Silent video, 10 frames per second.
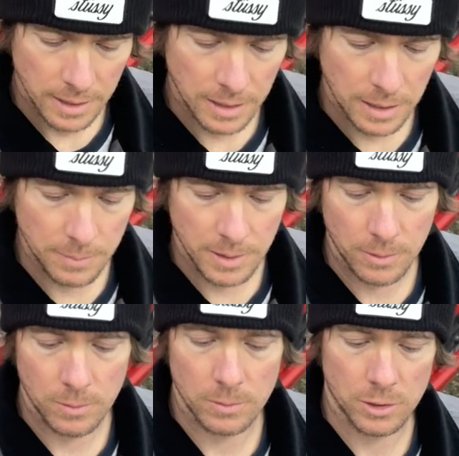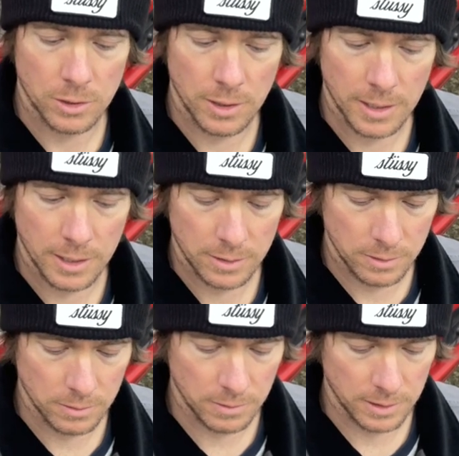I won't show you how to
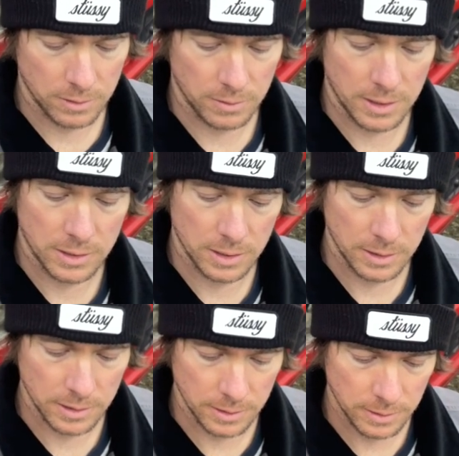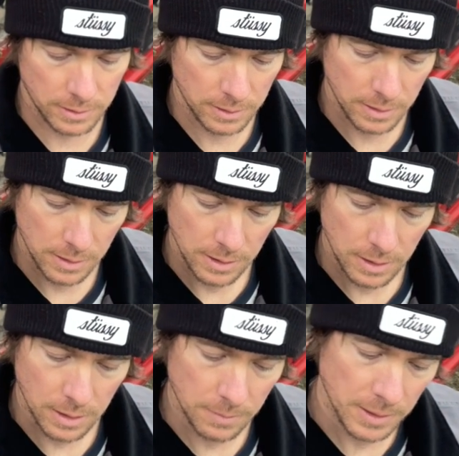do the restoration because
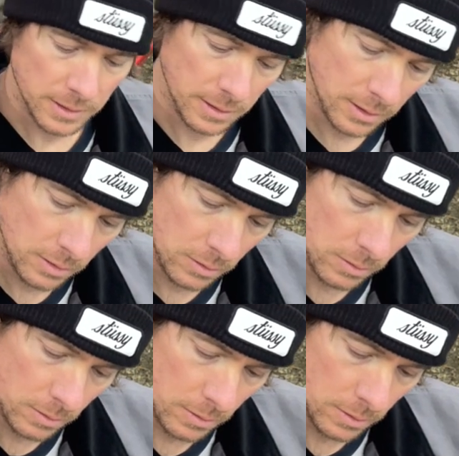that's not too